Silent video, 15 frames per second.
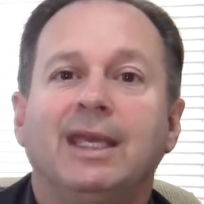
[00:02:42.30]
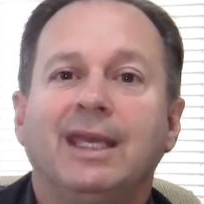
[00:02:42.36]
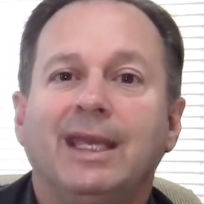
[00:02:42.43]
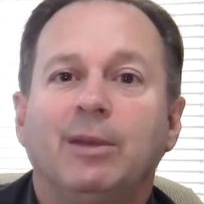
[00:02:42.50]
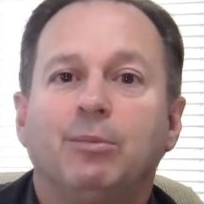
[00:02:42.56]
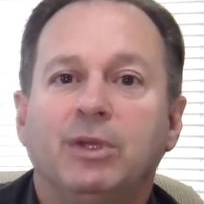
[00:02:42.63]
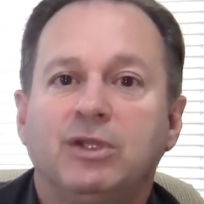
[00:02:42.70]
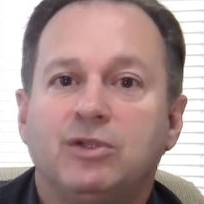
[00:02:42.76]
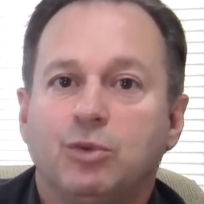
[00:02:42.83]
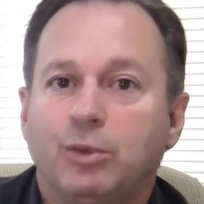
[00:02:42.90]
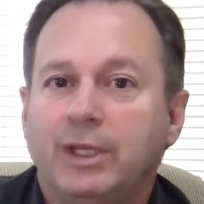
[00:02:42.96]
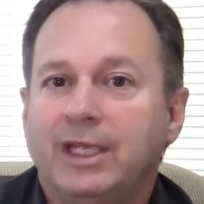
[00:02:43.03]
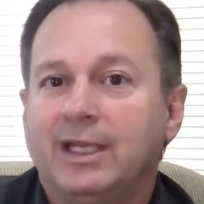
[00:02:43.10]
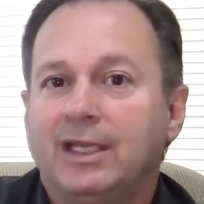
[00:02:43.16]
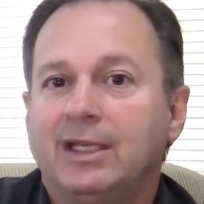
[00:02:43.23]
in
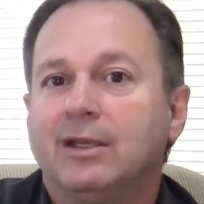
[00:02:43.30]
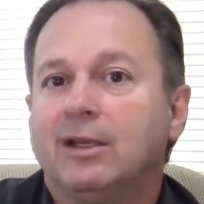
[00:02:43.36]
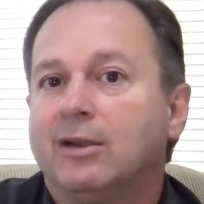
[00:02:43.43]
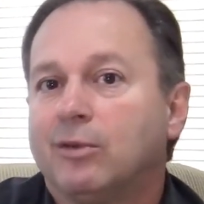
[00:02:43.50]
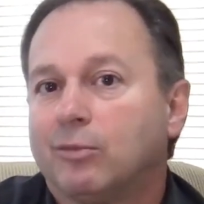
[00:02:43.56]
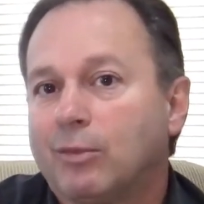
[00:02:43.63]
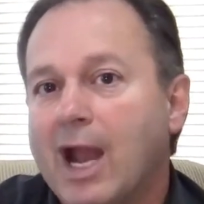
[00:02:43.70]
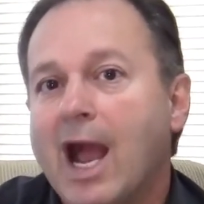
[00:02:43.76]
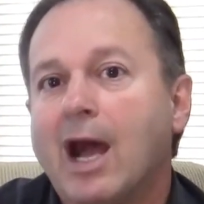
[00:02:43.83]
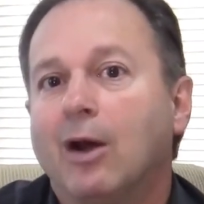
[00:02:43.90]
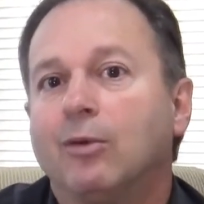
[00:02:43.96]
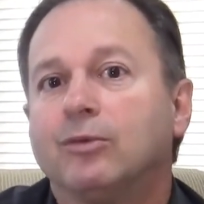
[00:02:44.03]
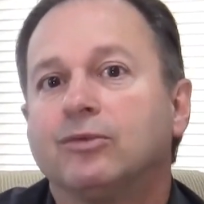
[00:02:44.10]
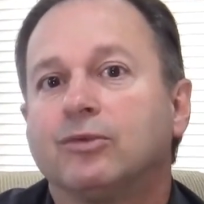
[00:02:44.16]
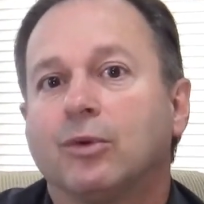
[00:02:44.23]
between
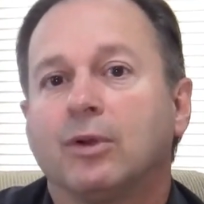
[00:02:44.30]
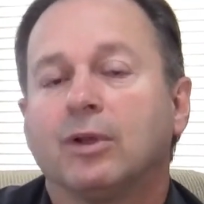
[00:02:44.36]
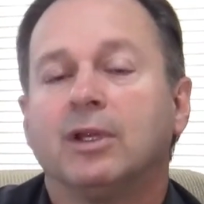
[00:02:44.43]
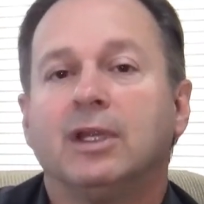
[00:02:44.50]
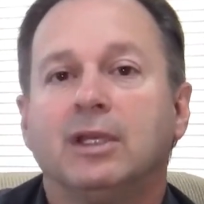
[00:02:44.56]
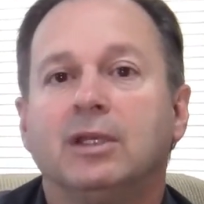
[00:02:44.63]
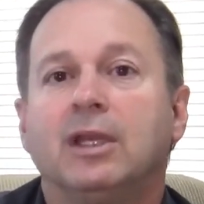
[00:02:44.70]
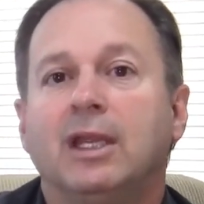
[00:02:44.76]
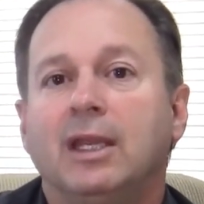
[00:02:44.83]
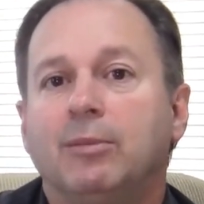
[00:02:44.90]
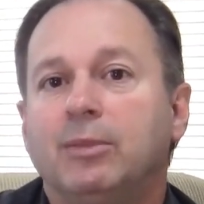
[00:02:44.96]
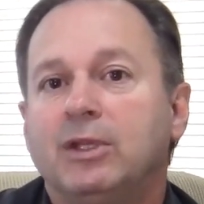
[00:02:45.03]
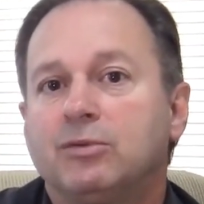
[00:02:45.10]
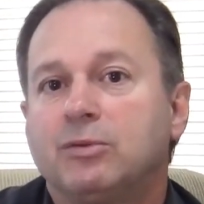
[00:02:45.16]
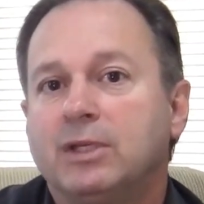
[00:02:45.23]
rounds or
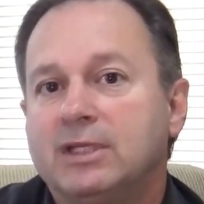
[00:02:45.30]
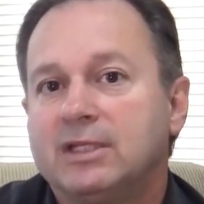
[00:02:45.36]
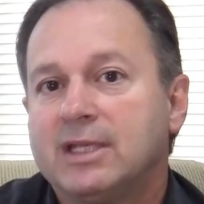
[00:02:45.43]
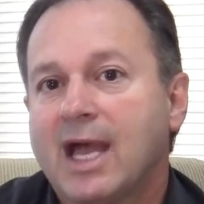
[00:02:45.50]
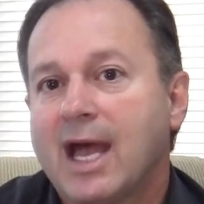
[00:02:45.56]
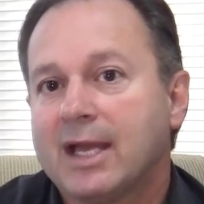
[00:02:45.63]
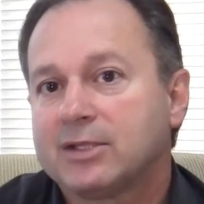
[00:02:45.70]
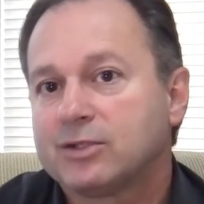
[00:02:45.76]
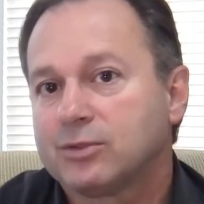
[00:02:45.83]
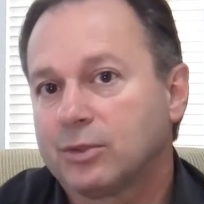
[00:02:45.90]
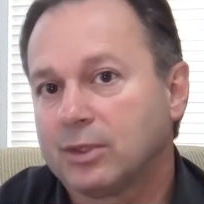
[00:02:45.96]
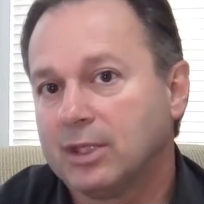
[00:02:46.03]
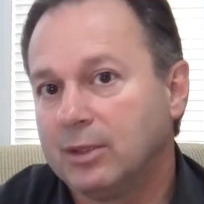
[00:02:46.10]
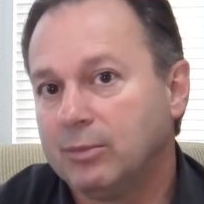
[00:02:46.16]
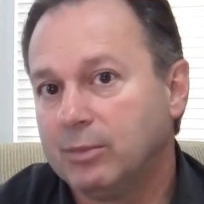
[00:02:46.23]
in between tests
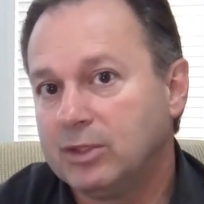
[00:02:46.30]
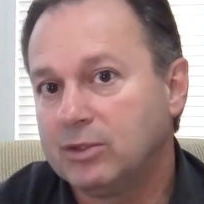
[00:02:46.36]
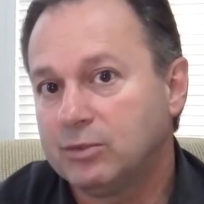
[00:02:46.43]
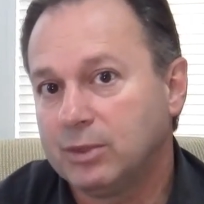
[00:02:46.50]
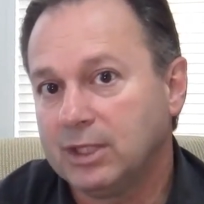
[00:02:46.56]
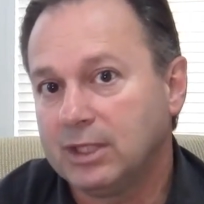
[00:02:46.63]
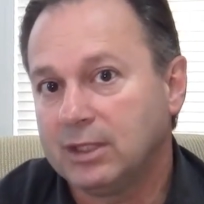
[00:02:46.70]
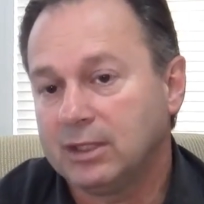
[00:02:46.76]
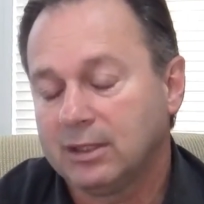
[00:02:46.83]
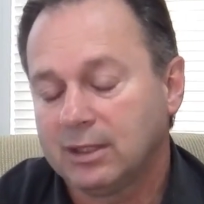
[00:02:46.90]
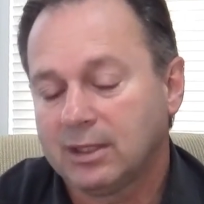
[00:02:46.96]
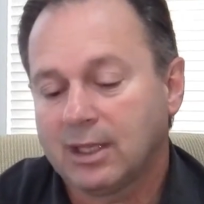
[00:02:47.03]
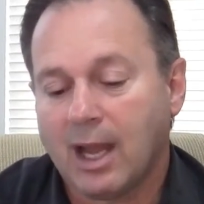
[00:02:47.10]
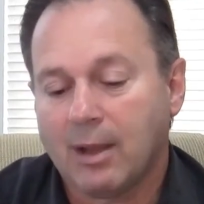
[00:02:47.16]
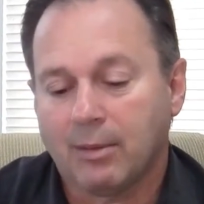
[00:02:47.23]
or in between
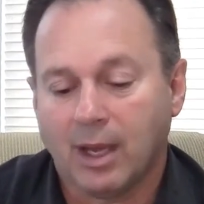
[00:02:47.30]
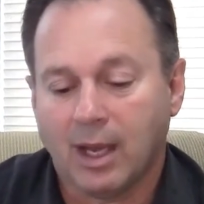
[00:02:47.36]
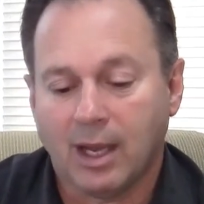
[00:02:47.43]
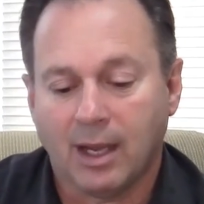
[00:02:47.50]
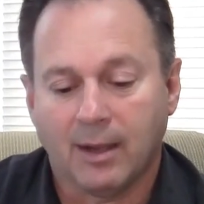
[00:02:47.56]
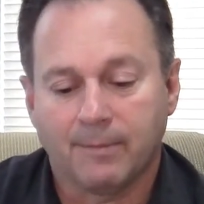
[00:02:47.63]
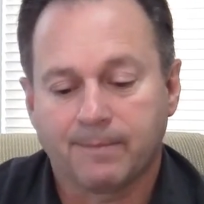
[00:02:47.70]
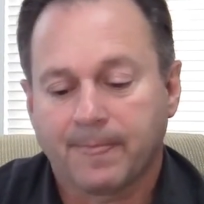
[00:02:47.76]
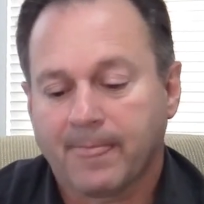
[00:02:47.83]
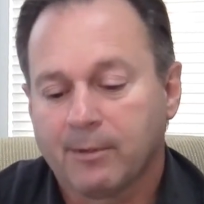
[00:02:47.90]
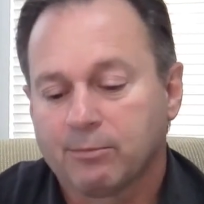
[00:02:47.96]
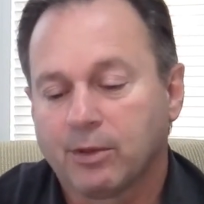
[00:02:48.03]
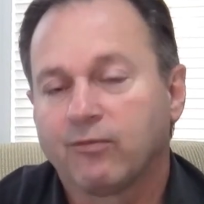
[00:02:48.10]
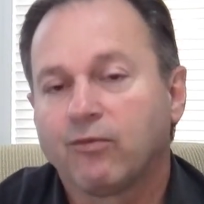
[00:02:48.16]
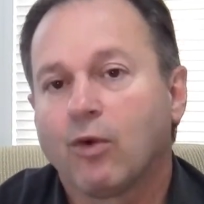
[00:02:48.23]

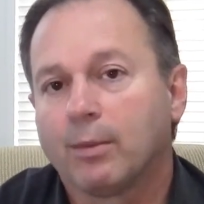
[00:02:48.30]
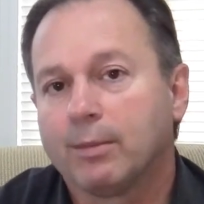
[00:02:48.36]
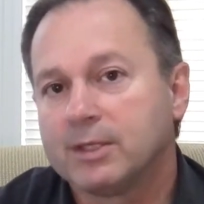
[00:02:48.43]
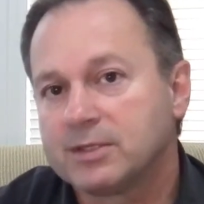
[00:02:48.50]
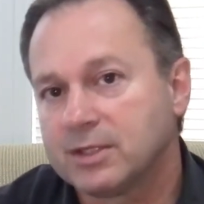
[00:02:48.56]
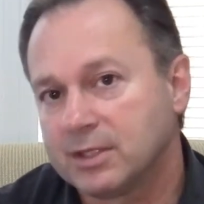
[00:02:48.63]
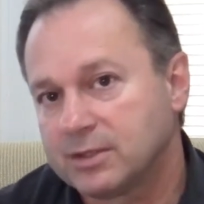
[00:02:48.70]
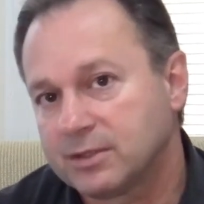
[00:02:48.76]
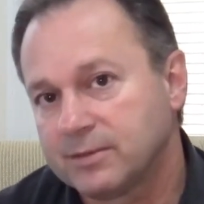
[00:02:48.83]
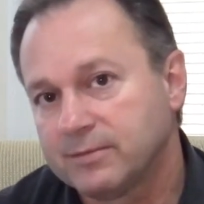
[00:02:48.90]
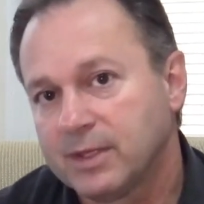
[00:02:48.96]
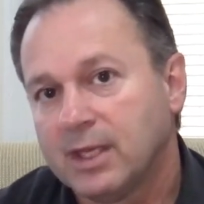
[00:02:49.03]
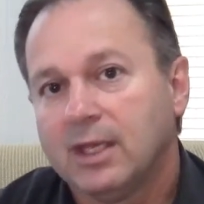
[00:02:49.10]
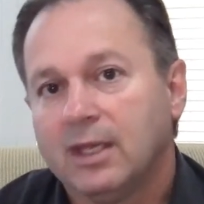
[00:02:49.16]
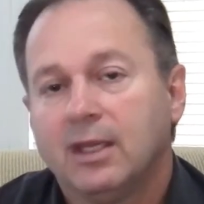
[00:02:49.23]
performances.
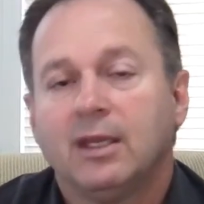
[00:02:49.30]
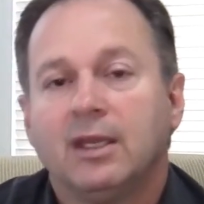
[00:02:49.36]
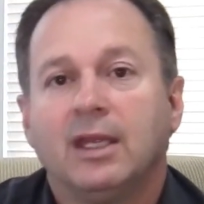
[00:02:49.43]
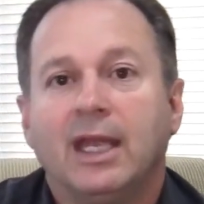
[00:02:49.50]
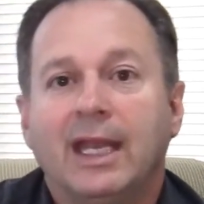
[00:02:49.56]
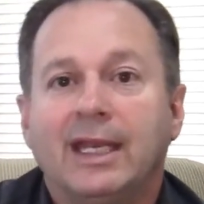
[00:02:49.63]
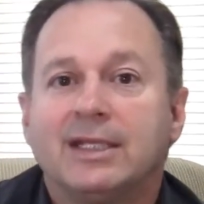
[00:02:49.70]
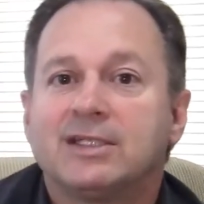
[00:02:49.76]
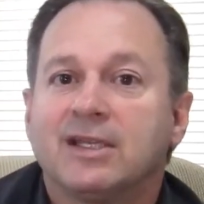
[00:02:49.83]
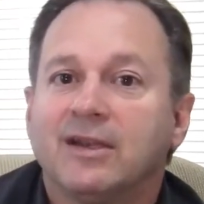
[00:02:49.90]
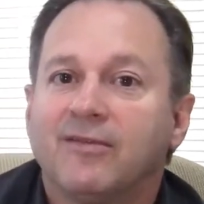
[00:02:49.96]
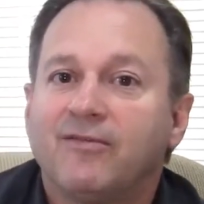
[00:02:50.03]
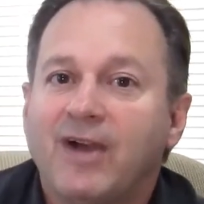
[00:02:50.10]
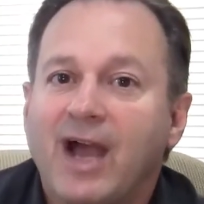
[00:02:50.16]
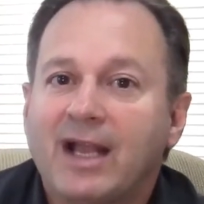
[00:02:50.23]
And it's an
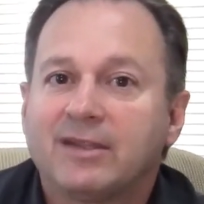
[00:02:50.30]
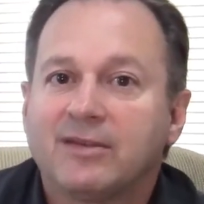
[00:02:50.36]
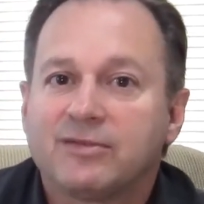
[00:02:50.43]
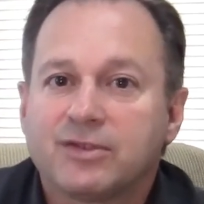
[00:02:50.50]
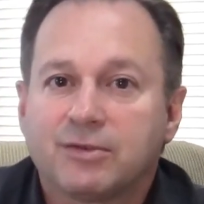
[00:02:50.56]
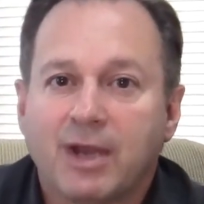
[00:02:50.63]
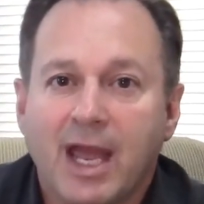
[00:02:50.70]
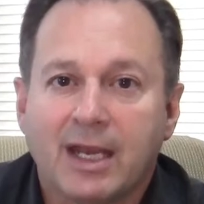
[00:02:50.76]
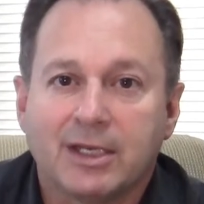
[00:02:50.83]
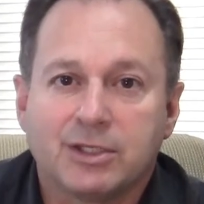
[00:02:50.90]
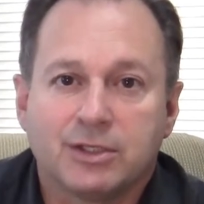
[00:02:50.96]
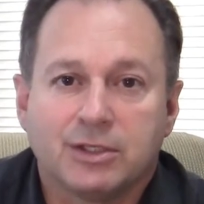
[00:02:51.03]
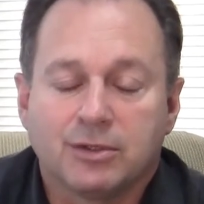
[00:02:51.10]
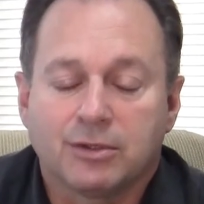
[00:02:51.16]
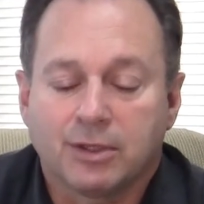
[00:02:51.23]
effective
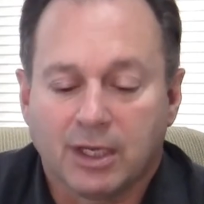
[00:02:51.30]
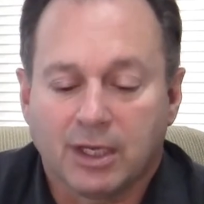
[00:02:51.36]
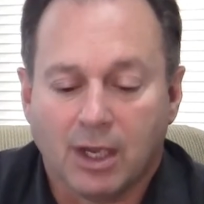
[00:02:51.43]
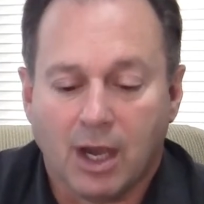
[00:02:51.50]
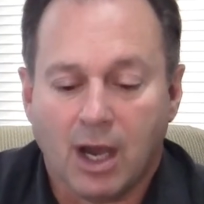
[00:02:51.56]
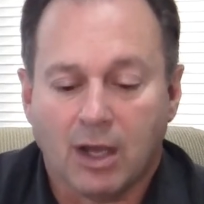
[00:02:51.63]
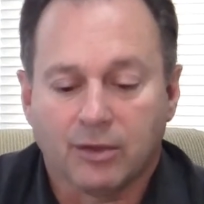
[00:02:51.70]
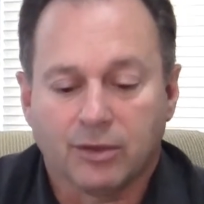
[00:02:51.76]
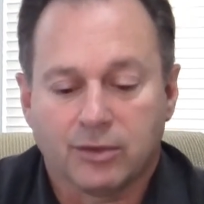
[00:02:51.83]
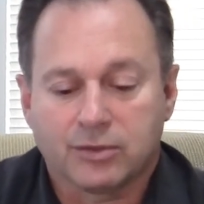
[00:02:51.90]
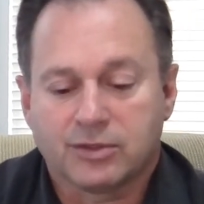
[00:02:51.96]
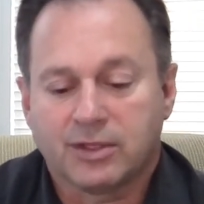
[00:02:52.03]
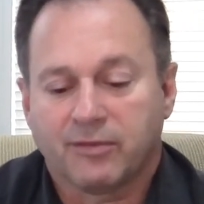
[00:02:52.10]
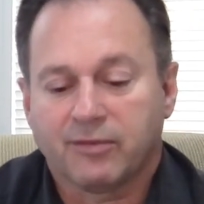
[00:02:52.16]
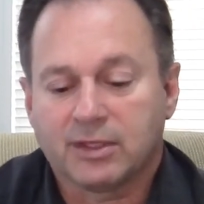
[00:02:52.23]
strategy during all those
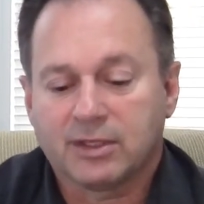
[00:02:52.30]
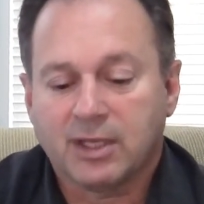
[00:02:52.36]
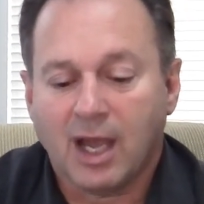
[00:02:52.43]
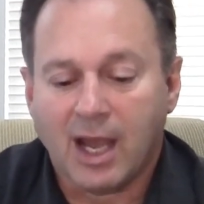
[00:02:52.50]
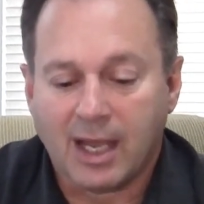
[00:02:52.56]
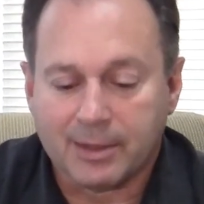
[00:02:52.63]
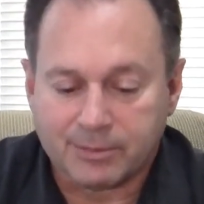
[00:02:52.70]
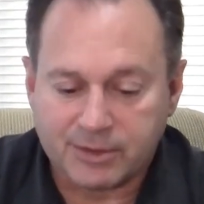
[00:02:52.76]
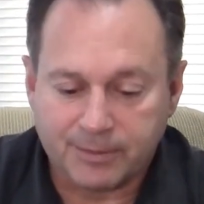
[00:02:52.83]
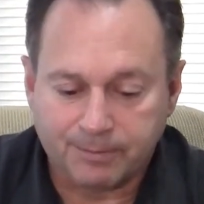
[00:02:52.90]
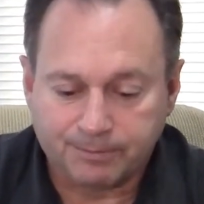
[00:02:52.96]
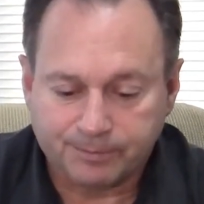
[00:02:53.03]
different times.